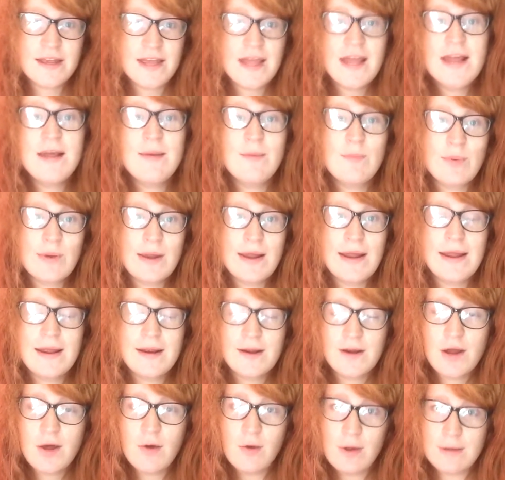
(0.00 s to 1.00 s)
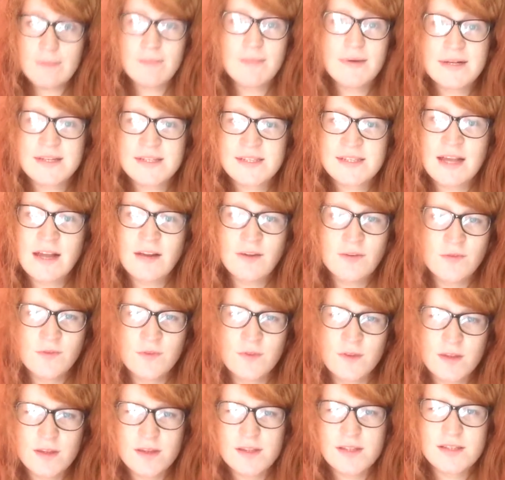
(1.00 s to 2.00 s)
keep like knowing
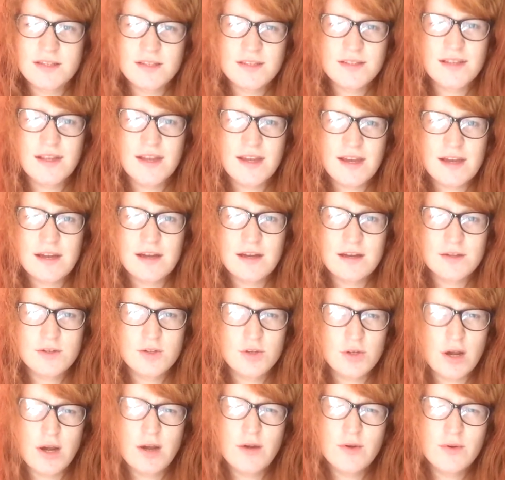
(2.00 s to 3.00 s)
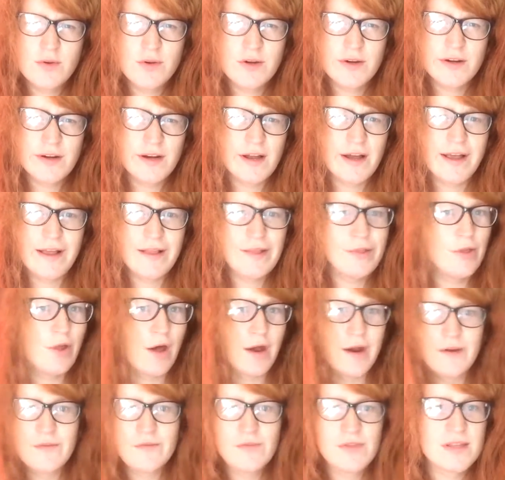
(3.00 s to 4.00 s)
myself that this is like a joke and like
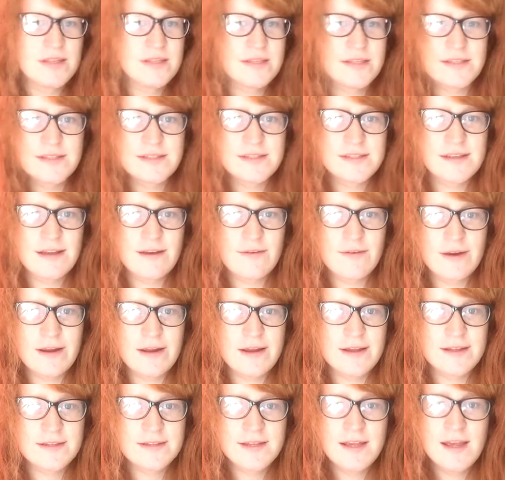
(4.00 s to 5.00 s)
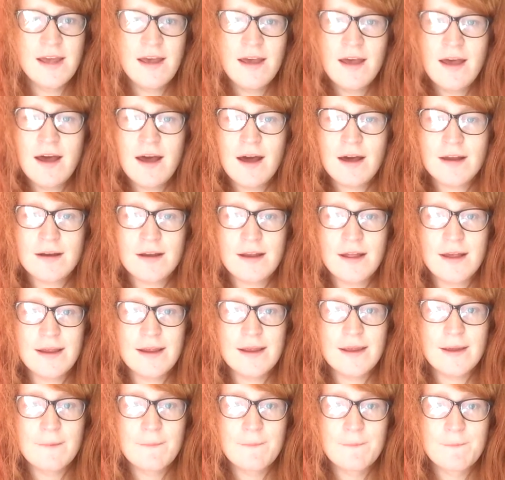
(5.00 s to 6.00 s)
none of this is serious and
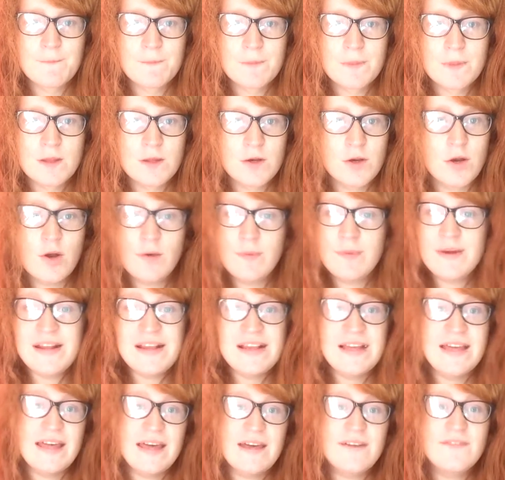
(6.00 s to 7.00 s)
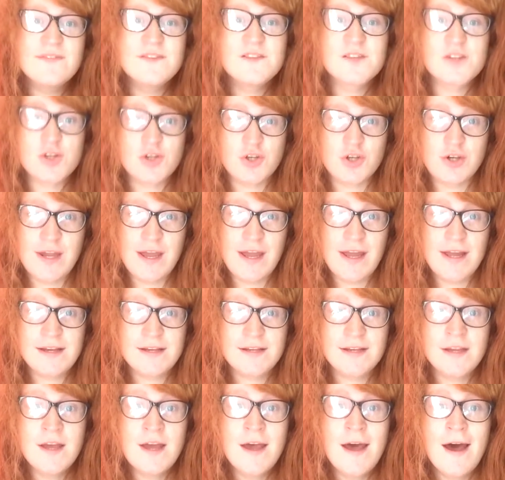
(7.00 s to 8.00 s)
like nobody gives a
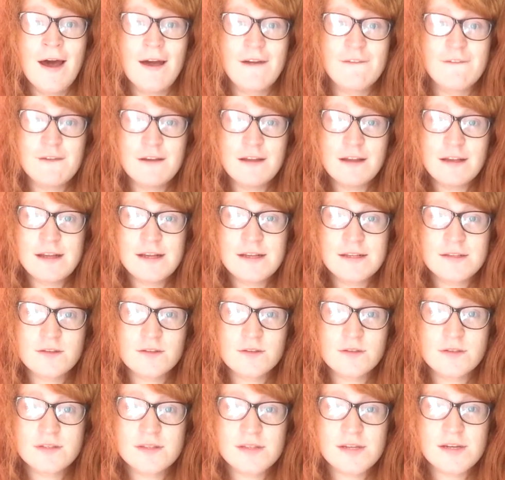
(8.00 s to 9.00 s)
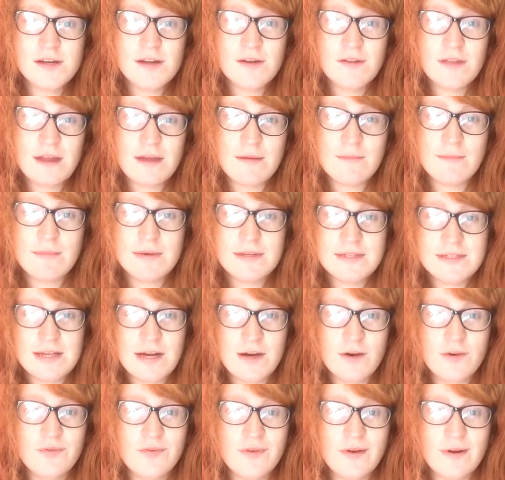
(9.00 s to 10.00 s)
shit, I feel like as long as I know that in
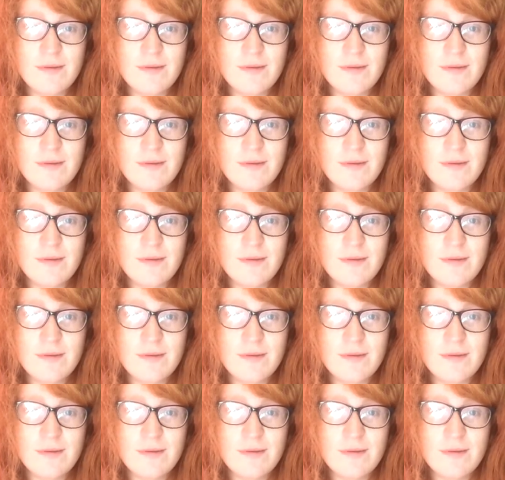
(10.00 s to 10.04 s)
myself,